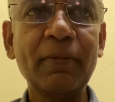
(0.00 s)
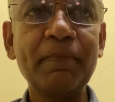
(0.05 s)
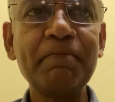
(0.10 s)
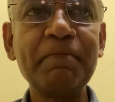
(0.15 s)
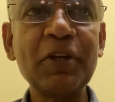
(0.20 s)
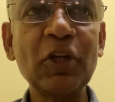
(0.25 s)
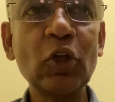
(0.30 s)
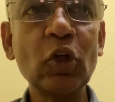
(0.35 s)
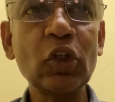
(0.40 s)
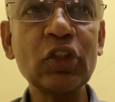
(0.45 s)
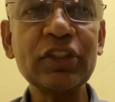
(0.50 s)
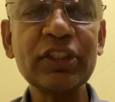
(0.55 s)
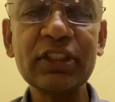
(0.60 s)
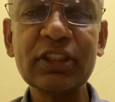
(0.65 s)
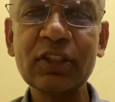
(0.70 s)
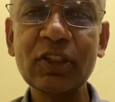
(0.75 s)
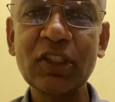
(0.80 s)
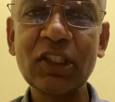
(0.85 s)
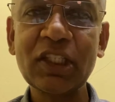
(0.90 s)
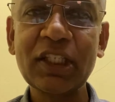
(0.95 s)

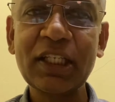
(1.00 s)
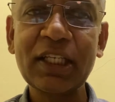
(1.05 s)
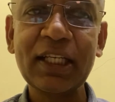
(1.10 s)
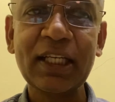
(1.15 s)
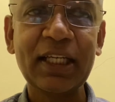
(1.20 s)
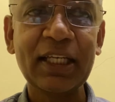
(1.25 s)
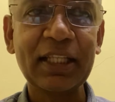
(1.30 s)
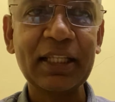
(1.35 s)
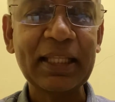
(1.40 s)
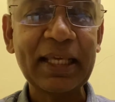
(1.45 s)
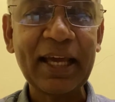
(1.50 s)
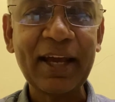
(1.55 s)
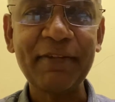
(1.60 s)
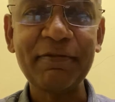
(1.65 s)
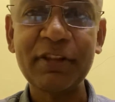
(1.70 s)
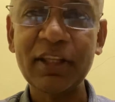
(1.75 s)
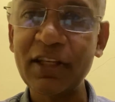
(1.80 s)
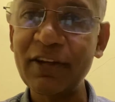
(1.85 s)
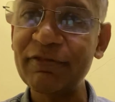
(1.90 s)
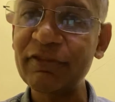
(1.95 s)
because they have
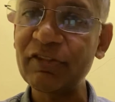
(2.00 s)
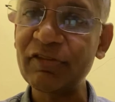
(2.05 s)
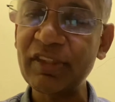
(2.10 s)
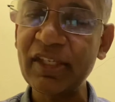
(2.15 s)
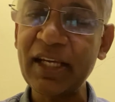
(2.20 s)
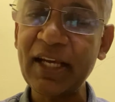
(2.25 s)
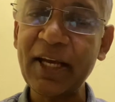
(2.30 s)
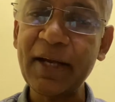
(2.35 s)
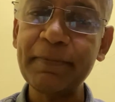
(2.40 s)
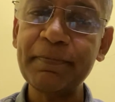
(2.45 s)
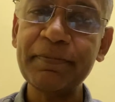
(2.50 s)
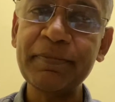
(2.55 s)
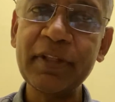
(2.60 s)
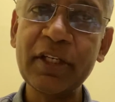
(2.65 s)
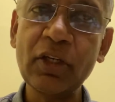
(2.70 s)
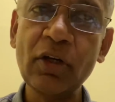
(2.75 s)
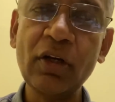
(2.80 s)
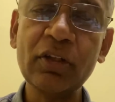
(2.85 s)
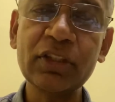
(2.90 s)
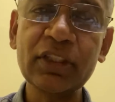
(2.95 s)
the gift of the gab, they
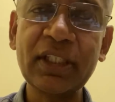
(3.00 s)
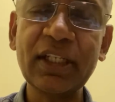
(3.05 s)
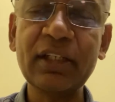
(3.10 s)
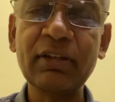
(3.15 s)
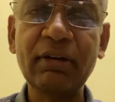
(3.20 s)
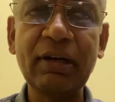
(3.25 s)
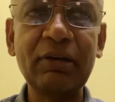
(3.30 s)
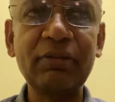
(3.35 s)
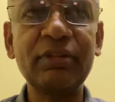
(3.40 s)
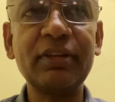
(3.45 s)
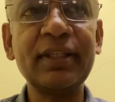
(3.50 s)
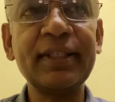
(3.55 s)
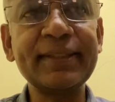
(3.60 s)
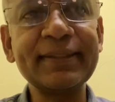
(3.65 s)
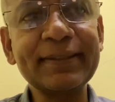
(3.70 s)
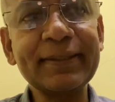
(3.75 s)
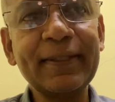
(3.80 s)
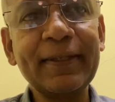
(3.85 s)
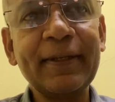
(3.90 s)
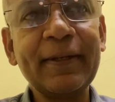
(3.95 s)
know how to get around
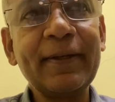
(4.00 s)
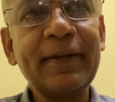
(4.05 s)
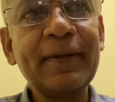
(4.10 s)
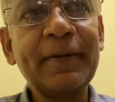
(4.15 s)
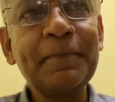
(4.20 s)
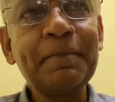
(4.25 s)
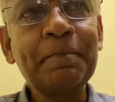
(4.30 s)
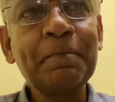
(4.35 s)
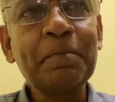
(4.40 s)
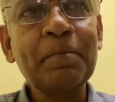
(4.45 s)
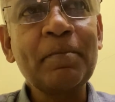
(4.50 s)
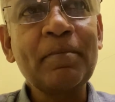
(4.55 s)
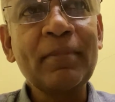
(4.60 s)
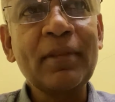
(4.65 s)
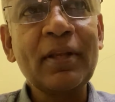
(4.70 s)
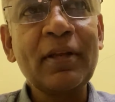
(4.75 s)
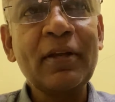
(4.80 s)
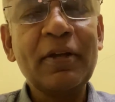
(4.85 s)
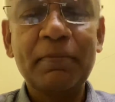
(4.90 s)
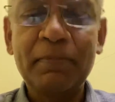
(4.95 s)
things.
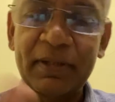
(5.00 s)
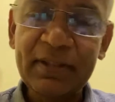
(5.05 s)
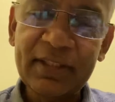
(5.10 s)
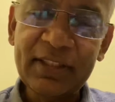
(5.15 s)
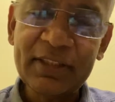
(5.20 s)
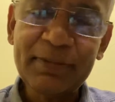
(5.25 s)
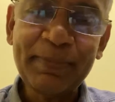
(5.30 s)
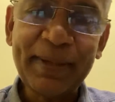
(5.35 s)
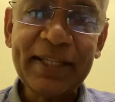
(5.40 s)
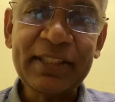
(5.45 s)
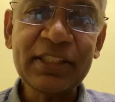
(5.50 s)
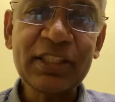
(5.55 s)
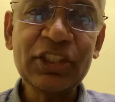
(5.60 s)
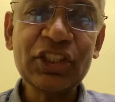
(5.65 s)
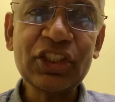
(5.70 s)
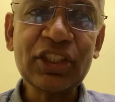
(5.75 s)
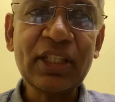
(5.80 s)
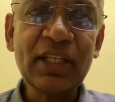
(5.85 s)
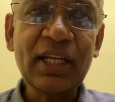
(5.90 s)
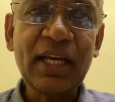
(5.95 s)
But this
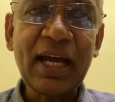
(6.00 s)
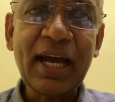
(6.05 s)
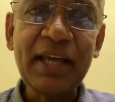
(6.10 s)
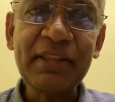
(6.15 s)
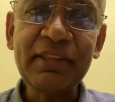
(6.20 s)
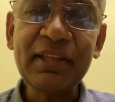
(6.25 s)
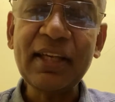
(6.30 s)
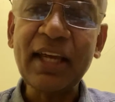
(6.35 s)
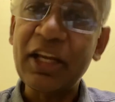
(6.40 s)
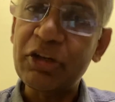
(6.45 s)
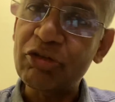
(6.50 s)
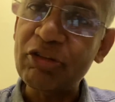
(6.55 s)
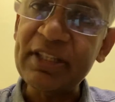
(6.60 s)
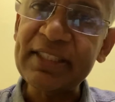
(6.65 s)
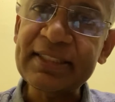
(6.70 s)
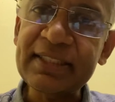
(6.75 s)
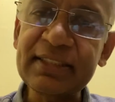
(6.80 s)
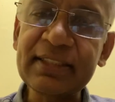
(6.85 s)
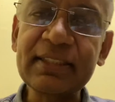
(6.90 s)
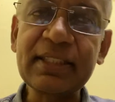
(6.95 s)
passage, I think,
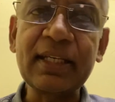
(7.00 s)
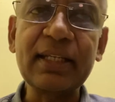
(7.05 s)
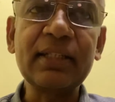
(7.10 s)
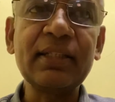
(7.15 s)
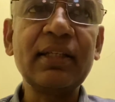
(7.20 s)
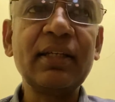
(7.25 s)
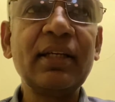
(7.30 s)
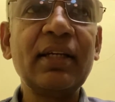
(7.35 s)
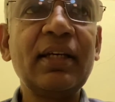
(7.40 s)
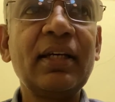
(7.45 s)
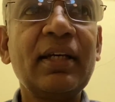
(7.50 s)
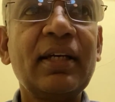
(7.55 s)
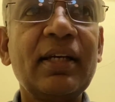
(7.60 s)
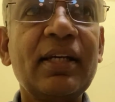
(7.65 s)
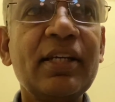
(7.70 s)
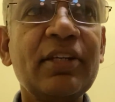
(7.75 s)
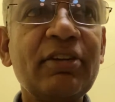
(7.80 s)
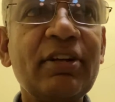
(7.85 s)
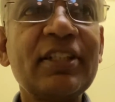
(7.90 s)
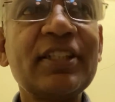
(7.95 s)
addresses that.
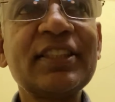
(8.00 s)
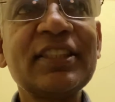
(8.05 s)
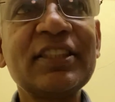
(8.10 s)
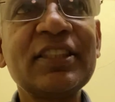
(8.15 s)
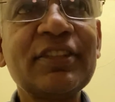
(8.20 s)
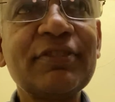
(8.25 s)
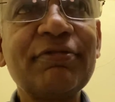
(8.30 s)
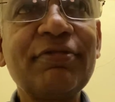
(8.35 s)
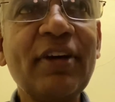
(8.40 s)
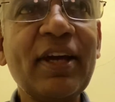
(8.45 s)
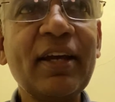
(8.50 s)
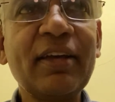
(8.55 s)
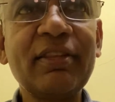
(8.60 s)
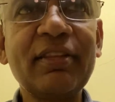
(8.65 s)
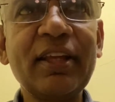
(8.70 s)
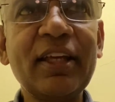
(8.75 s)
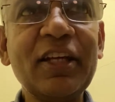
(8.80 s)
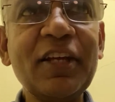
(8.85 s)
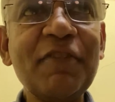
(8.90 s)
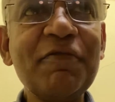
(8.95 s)
It addresses the fact
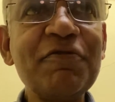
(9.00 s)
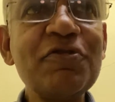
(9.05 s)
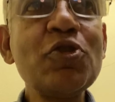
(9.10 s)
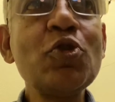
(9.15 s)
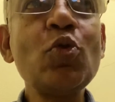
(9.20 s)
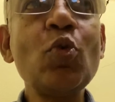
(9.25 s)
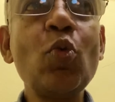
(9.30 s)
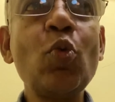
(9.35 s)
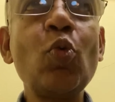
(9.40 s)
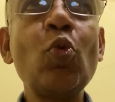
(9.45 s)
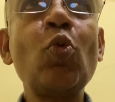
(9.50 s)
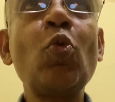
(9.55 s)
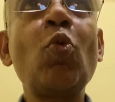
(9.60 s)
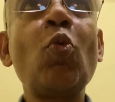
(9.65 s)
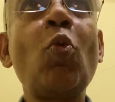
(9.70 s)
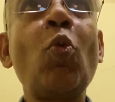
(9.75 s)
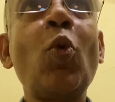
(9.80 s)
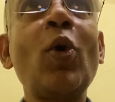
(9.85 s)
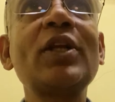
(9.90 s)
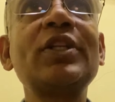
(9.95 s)
that if you
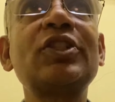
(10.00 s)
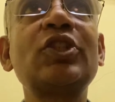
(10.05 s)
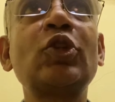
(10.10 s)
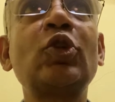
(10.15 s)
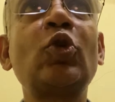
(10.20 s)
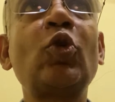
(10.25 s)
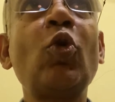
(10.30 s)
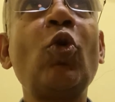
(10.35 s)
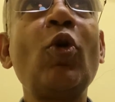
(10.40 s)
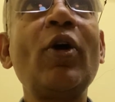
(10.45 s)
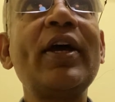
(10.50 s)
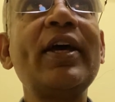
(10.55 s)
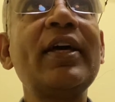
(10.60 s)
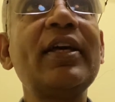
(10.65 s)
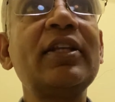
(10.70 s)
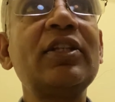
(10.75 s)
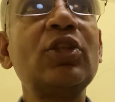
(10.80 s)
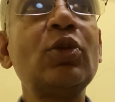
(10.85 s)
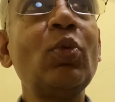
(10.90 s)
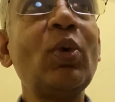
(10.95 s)
want to go
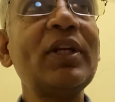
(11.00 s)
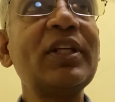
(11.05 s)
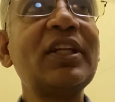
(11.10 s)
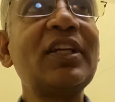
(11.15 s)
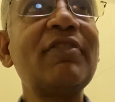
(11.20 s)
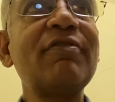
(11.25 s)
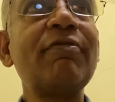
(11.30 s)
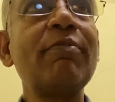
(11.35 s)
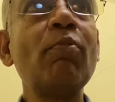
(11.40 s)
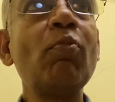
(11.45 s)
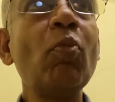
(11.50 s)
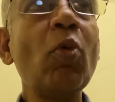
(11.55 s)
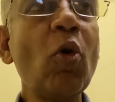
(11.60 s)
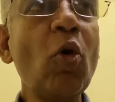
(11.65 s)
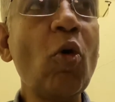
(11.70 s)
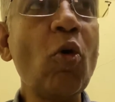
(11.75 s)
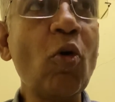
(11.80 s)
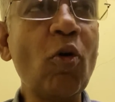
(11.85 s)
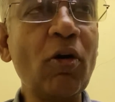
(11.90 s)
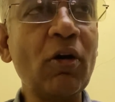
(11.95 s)
ahead, you want to give
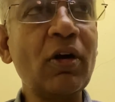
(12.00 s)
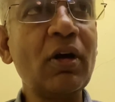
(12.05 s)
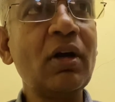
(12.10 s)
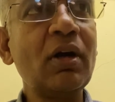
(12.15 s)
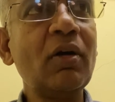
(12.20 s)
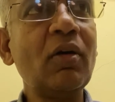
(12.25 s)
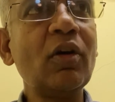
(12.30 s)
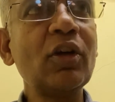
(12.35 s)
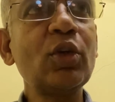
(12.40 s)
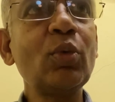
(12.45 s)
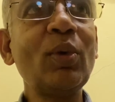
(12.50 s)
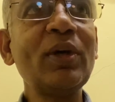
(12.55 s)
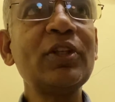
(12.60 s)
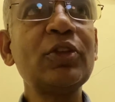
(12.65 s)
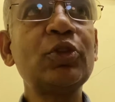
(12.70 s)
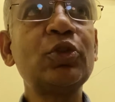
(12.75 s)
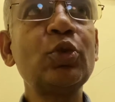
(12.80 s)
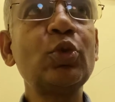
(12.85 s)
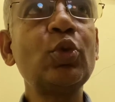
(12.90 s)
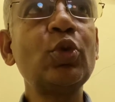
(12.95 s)
more, or you want to
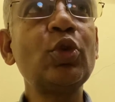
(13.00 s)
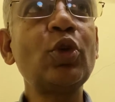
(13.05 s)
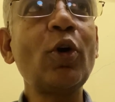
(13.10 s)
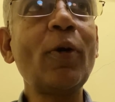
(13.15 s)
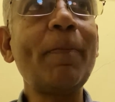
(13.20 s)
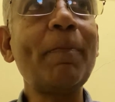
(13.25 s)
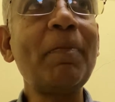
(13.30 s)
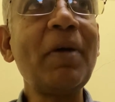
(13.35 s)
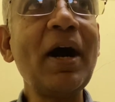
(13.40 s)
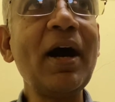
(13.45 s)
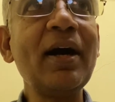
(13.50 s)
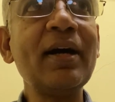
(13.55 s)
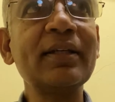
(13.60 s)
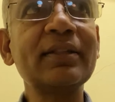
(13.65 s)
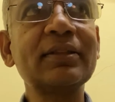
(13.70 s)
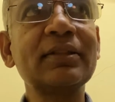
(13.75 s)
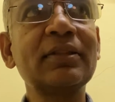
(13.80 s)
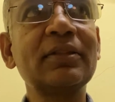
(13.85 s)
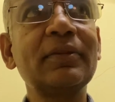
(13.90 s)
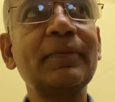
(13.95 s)
do your part,